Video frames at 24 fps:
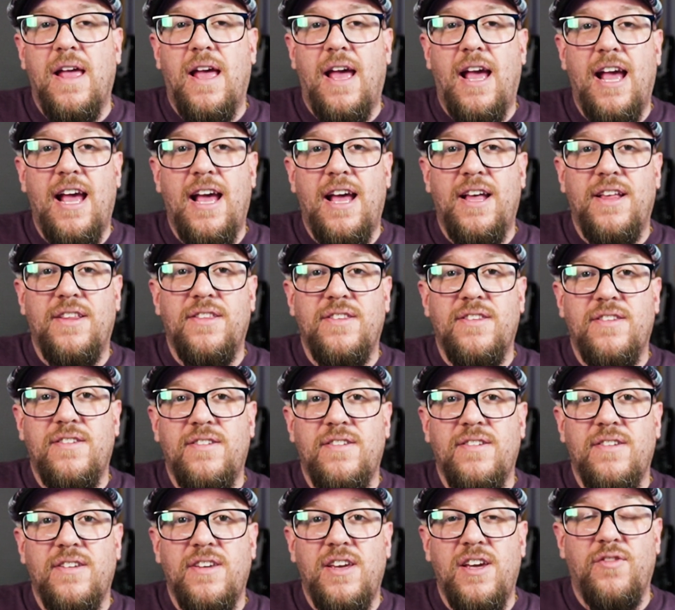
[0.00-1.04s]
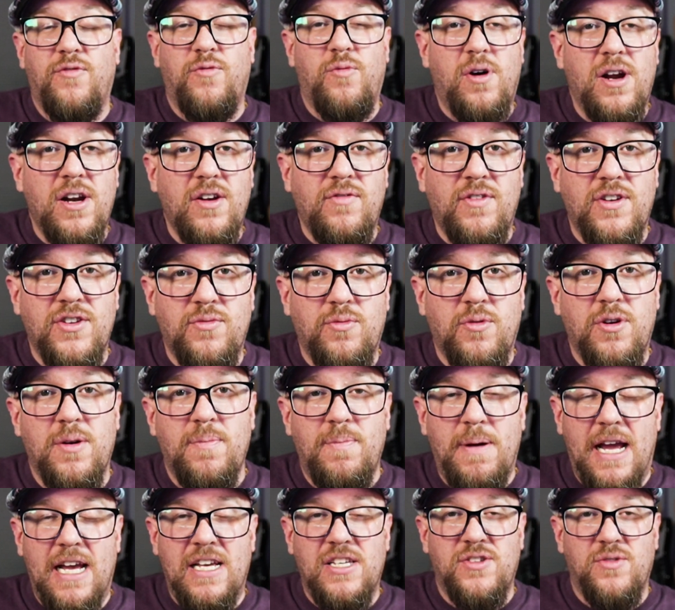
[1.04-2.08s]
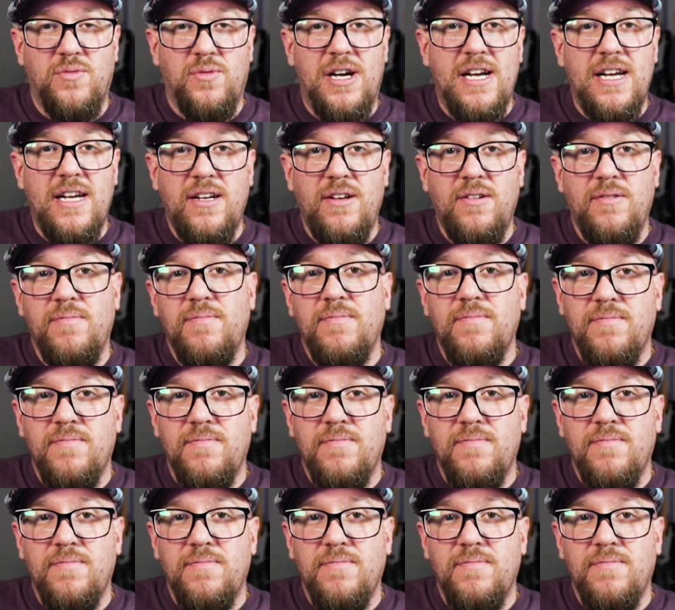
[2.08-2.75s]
And if one of us were to pass away,